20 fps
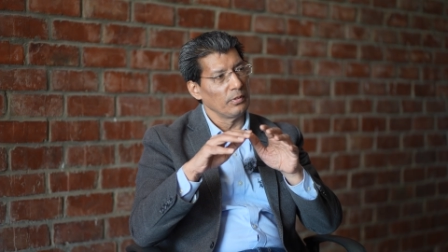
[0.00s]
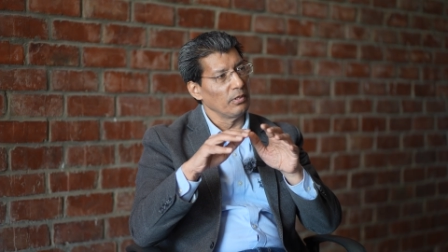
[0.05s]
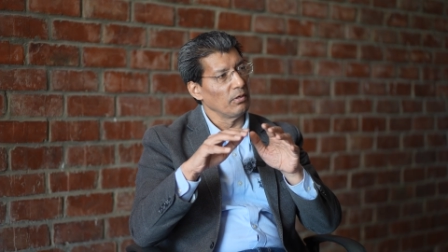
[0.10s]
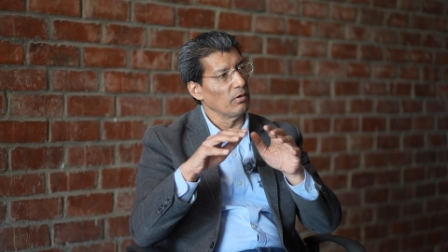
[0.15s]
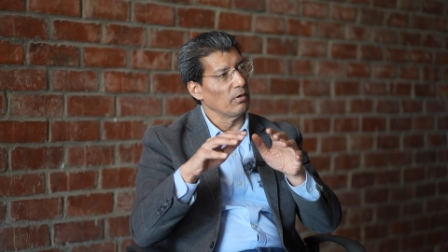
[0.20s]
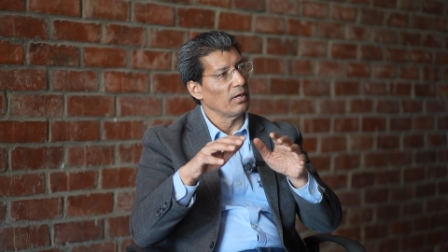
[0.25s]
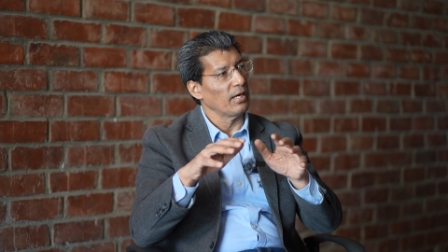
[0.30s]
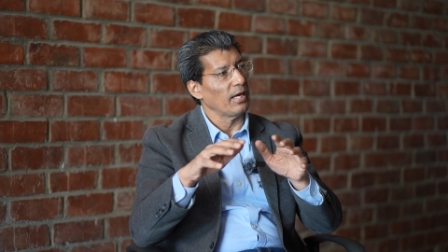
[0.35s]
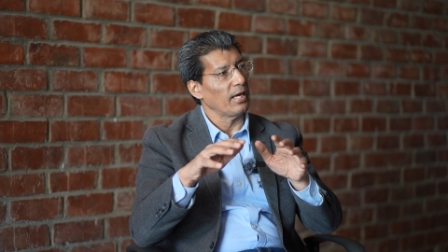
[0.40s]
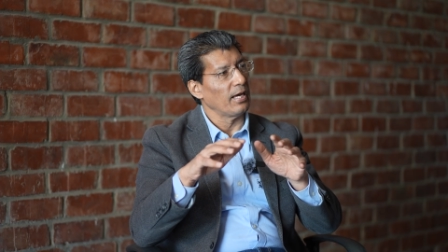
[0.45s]

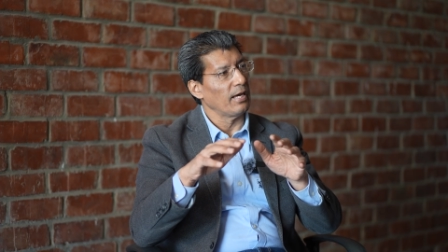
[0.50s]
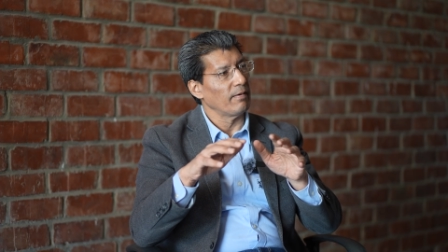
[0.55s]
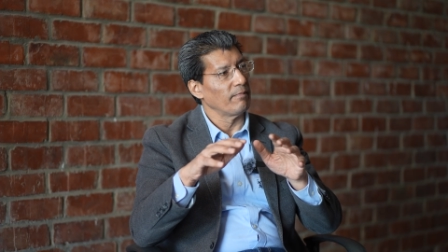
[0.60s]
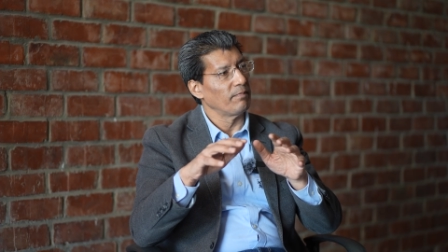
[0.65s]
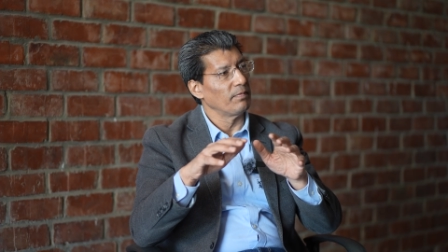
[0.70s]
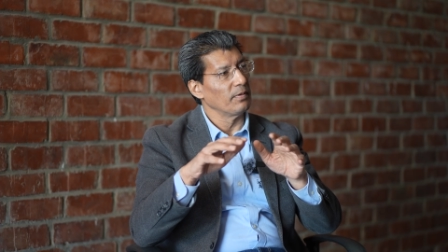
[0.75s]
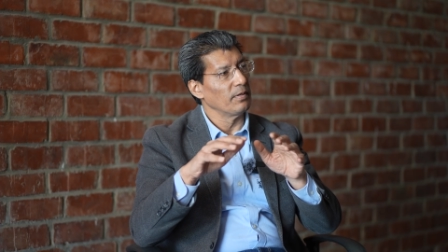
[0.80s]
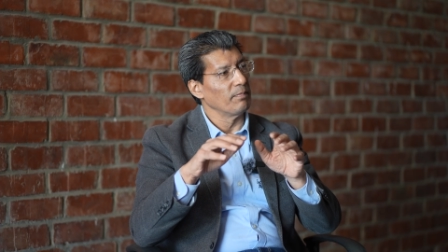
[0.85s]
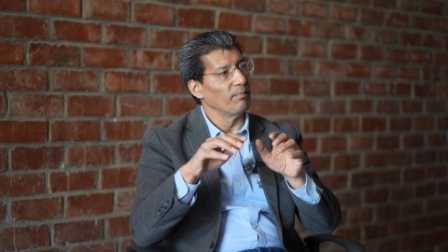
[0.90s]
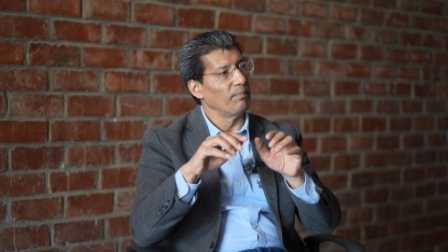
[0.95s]

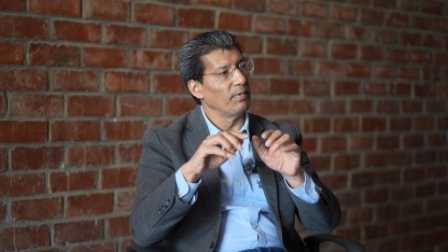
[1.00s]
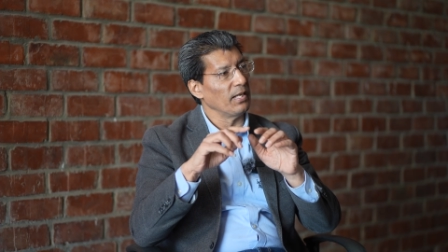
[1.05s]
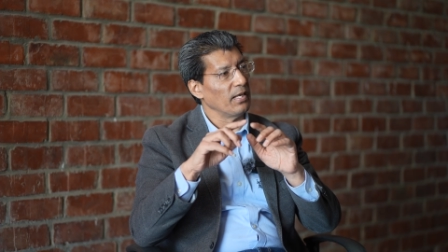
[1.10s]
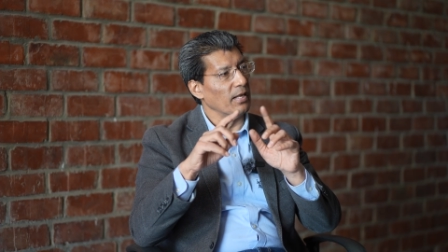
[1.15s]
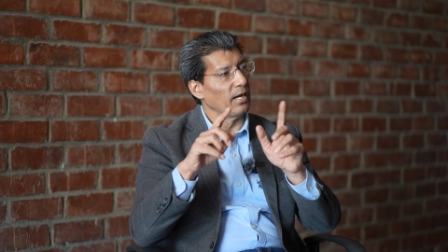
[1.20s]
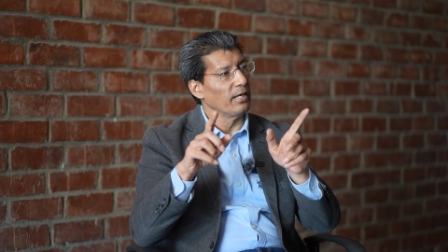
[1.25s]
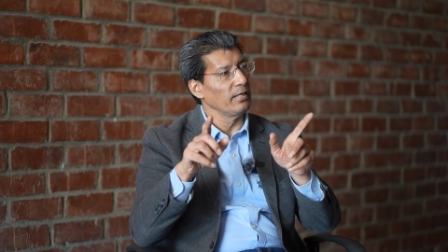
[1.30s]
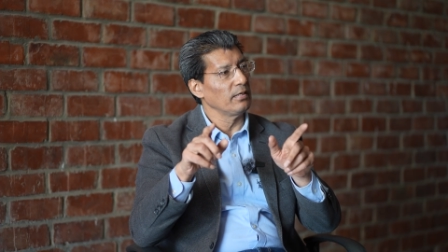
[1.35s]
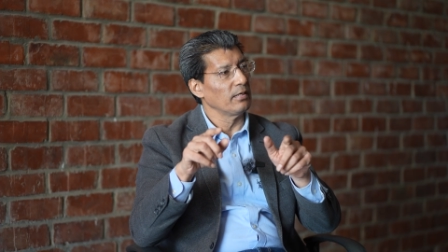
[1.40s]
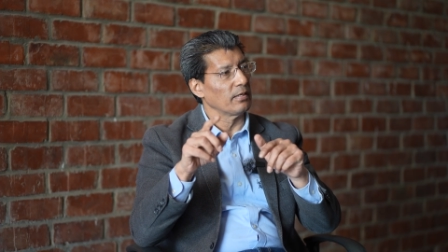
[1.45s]
have
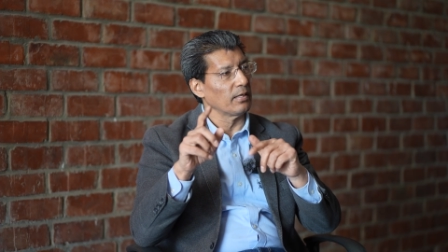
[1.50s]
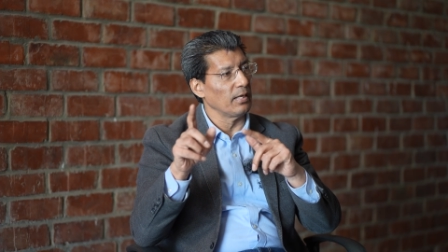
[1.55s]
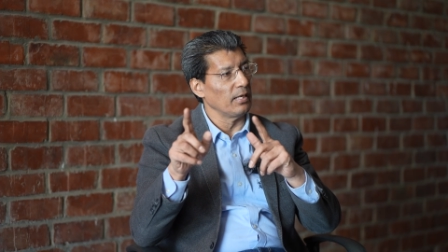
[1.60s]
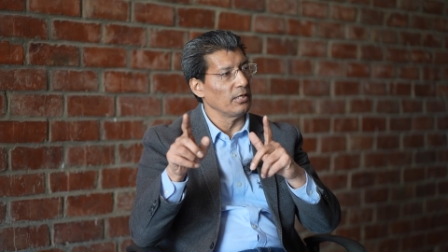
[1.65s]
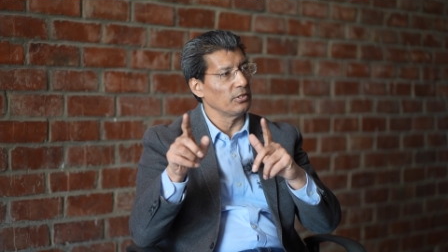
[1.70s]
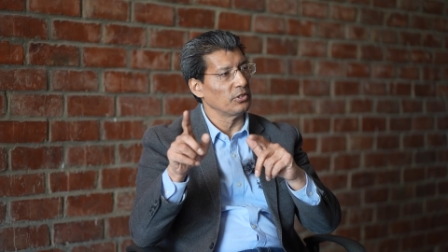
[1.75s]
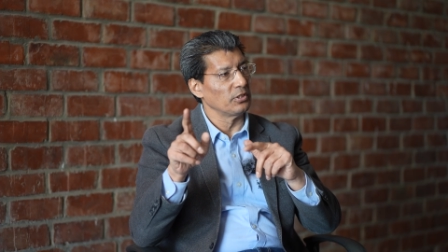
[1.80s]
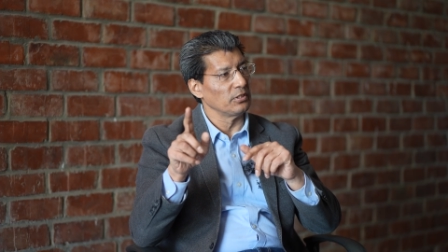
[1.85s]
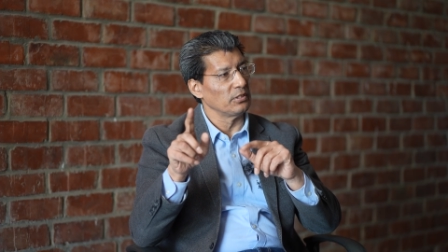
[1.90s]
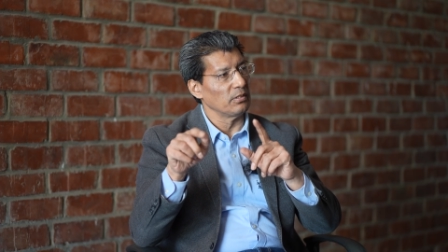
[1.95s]
benign
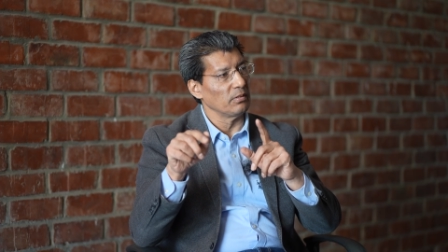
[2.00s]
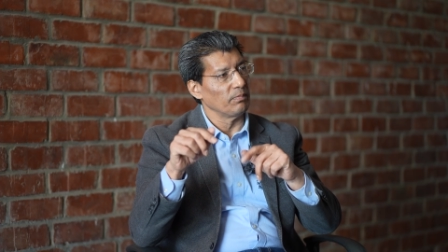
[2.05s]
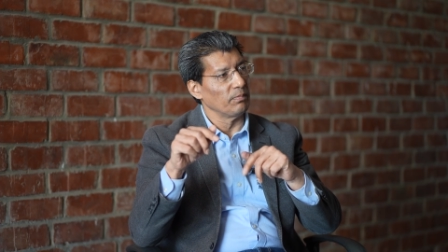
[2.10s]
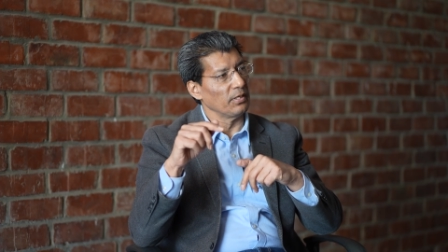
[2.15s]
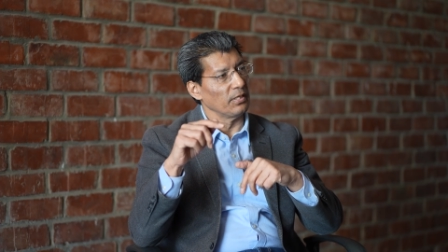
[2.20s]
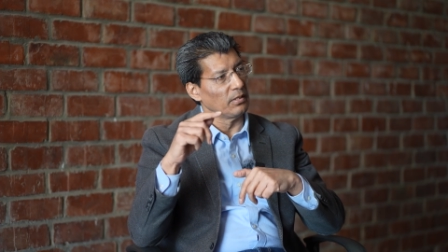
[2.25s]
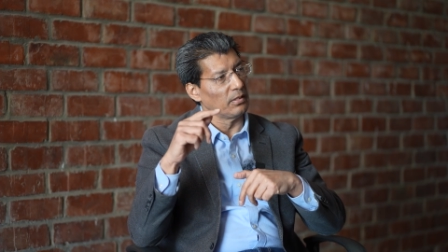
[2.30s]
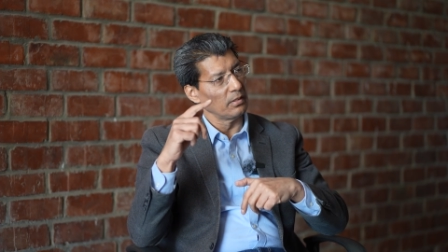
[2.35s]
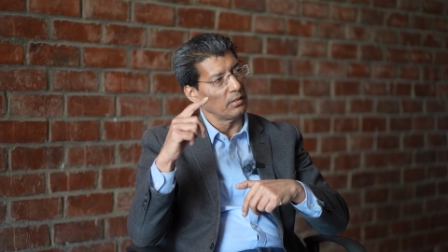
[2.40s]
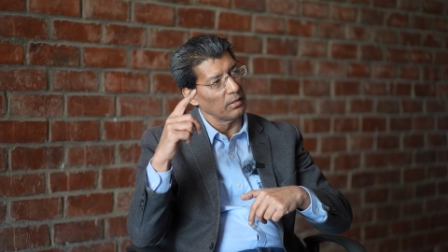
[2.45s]
relationship
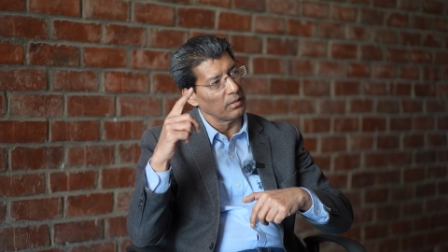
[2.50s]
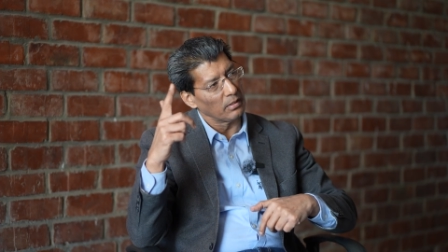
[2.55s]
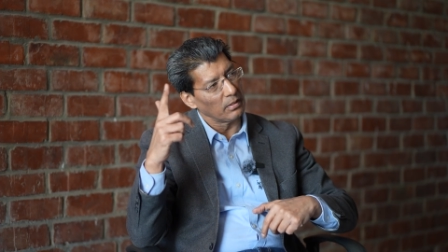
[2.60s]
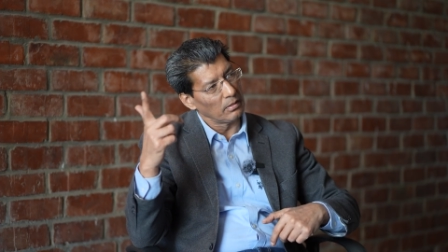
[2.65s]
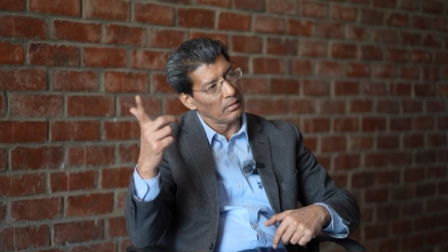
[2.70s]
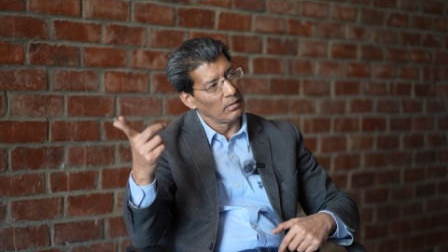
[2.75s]
with